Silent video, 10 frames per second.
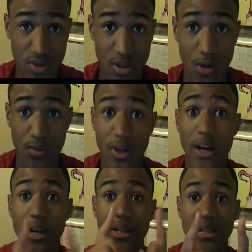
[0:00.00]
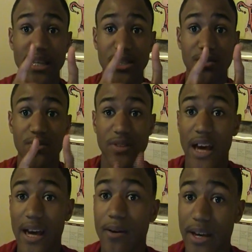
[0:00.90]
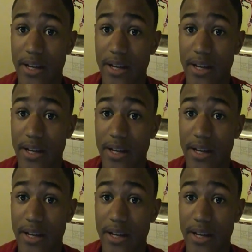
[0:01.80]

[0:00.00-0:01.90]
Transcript: So stay tuned for that,